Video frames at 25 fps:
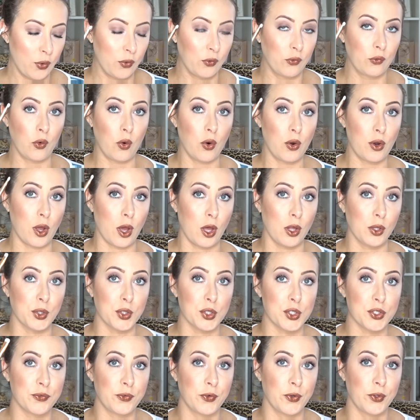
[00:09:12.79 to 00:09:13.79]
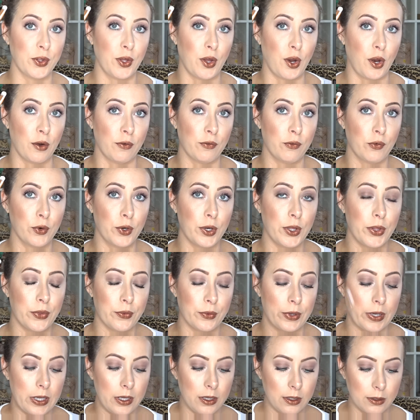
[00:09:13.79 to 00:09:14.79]
$4 for the
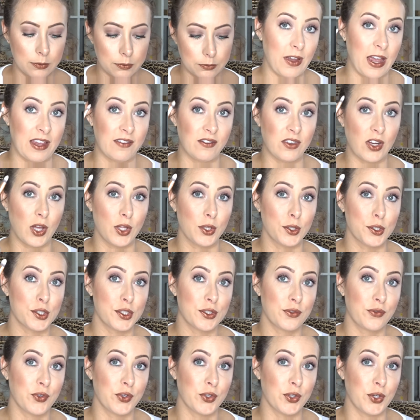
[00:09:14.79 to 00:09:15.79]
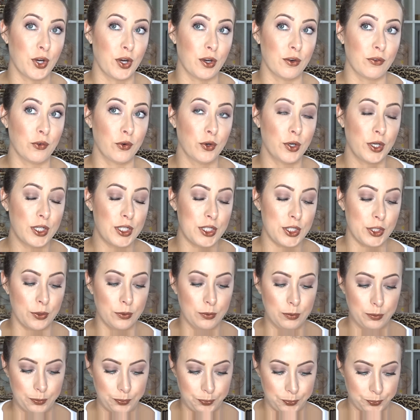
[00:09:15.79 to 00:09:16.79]
R43, $5 for the
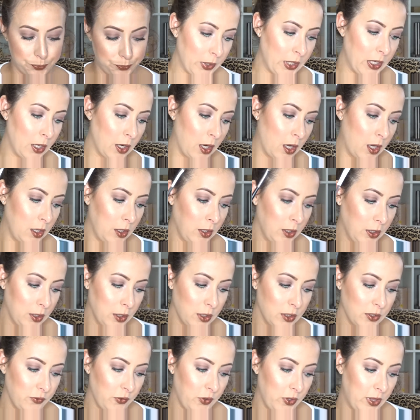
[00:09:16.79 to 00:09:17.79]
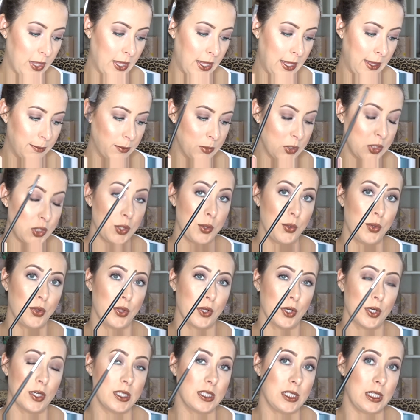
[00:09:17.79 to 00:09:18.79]
R42, $3 for the
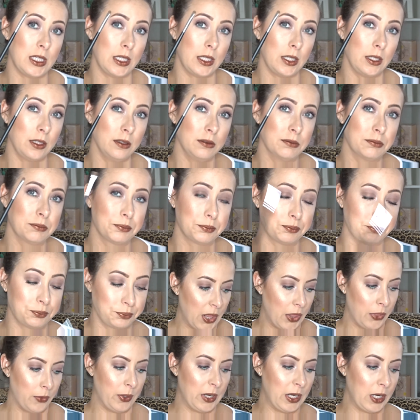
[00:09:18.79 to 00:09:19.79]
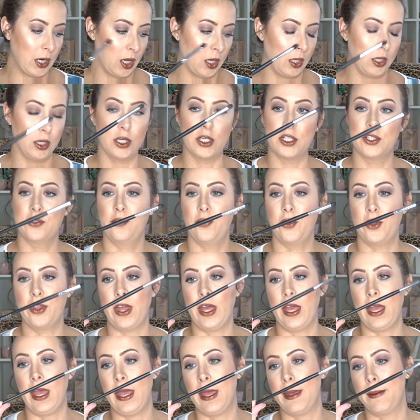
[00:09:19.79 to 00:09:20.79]
M213, $3 for
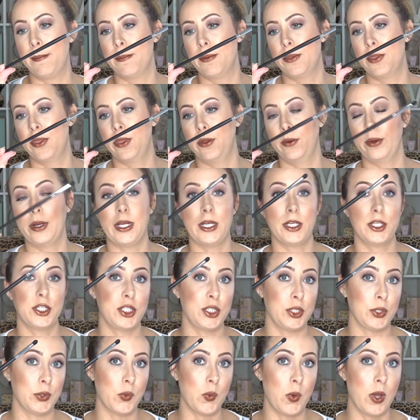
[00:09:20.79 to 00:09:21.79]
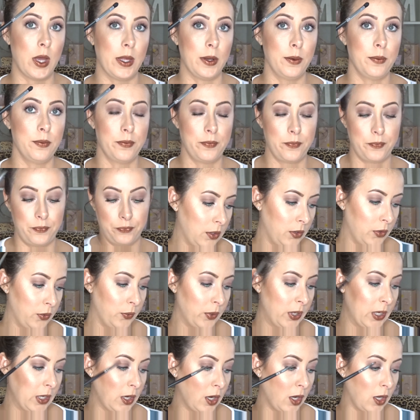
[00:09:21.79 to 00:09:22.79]
the M321,
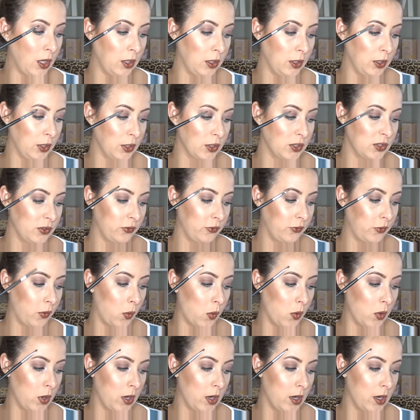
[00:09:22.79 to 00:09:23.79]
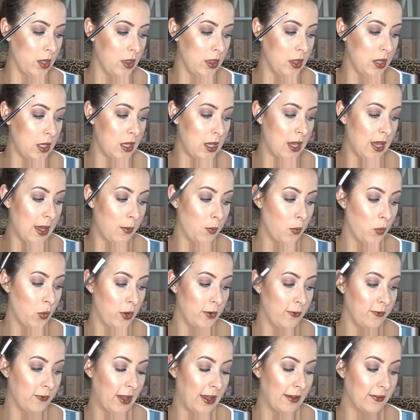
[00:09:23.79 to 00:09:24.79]
$3 for the
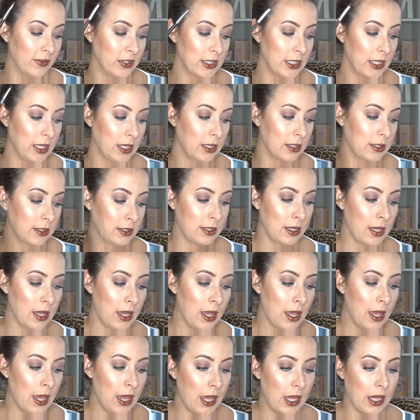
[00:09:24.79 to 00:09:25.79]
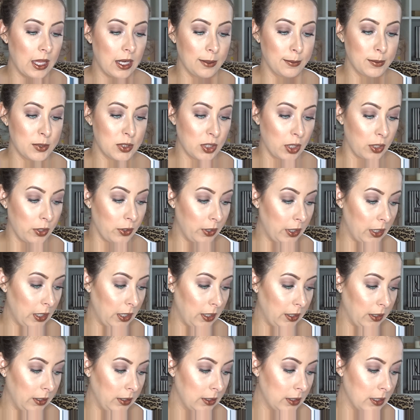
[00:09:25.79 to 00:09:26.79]
M156, and I'm
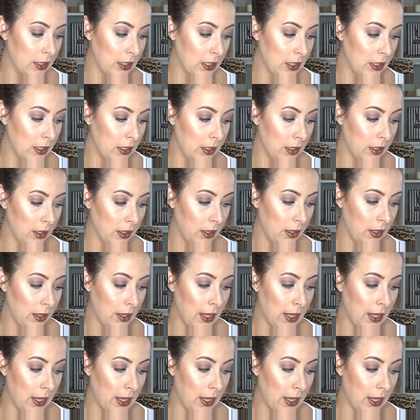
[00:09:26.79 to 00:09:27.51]
sorry, the